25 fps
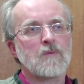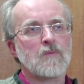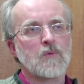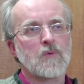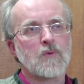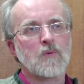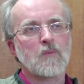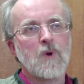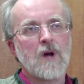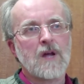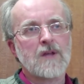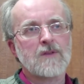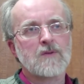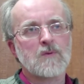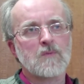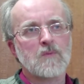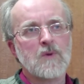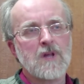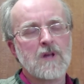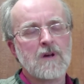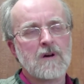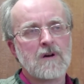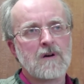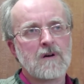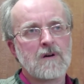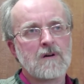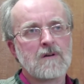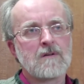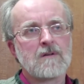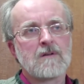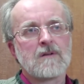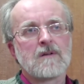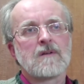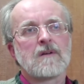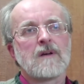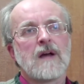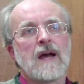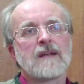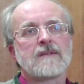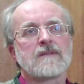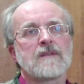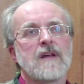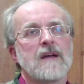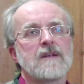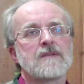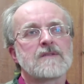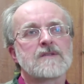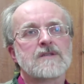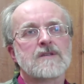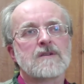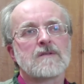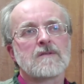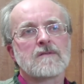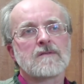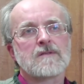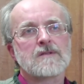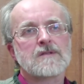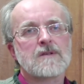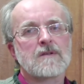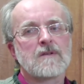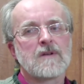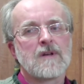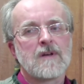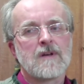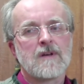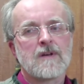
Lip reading: the way that we are, and so on and so on.